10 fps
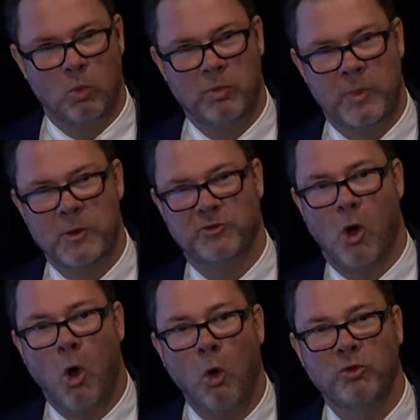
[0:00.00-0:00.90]
There's a
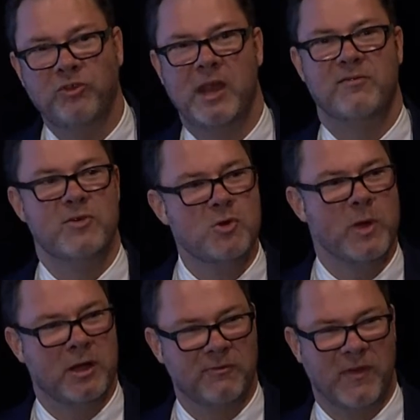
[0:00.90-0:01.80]
whole set of new
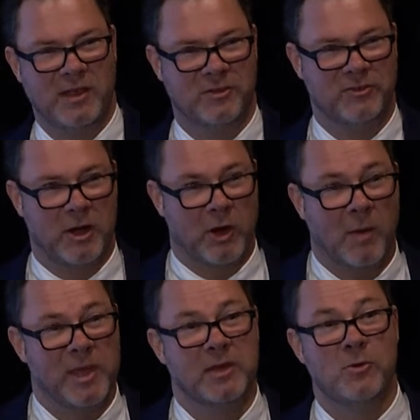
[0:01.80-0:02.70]
interfaces that are
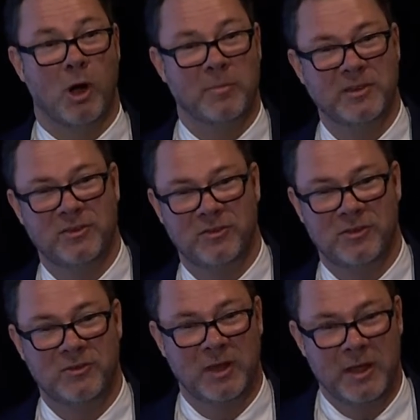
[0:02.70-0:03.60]
coming into our
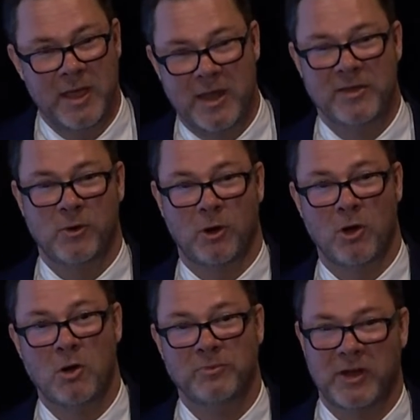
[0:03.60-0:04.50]
businesses and into our
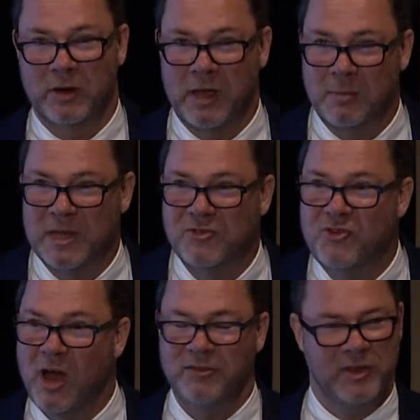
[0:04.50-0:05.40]
homes going to be
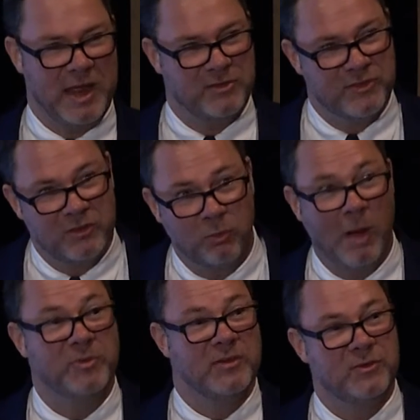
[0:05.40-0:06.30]
just as
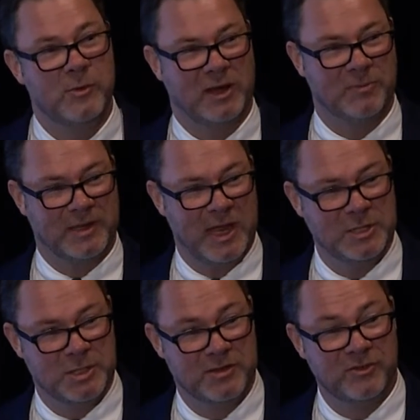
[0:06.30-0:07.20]
disruptive to
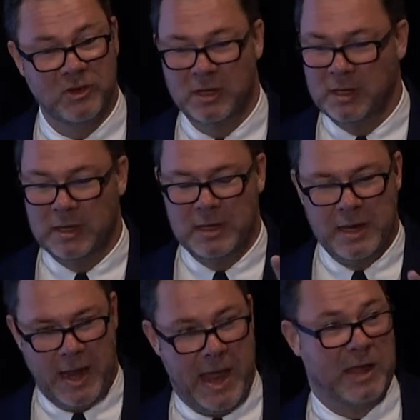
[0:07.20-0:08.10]
expectations
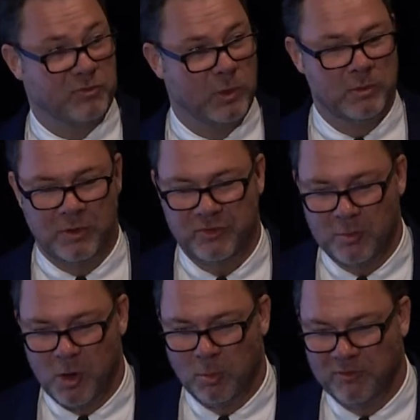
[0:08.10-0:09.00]
as what was the
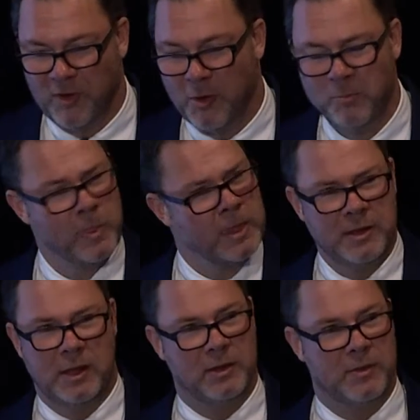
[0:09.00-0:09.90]
mobile phone.
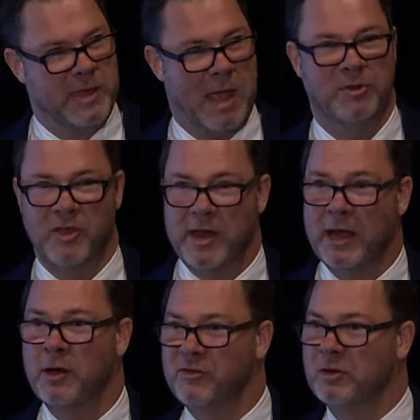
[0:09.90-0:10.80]
The Amazon
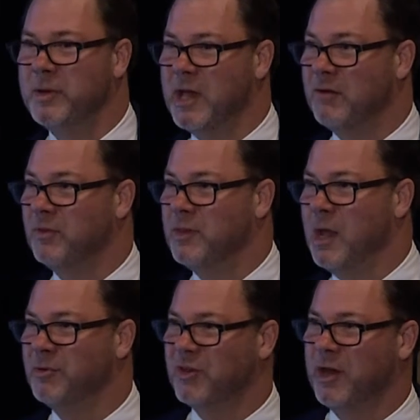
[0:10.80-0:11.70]
Echo, does anybody have the
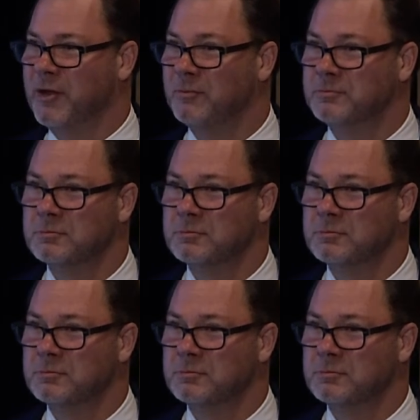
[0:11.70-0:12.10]
Amazon Echo?